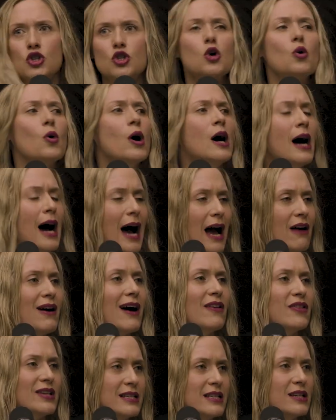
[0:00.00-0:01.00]
So I've
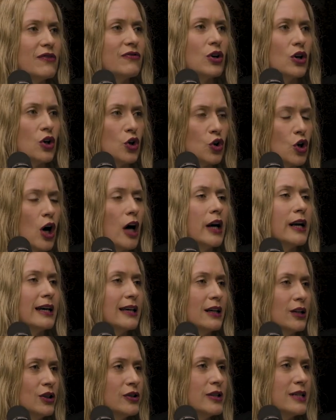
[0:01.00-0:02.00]
had these different
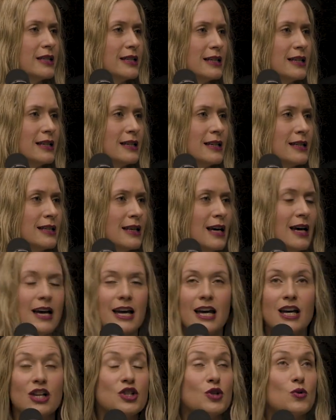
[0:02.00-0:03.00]
chronic illnesses.
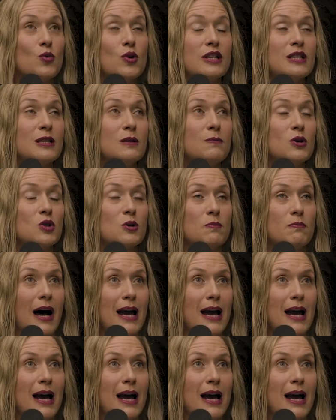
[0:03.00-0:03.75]
It's the most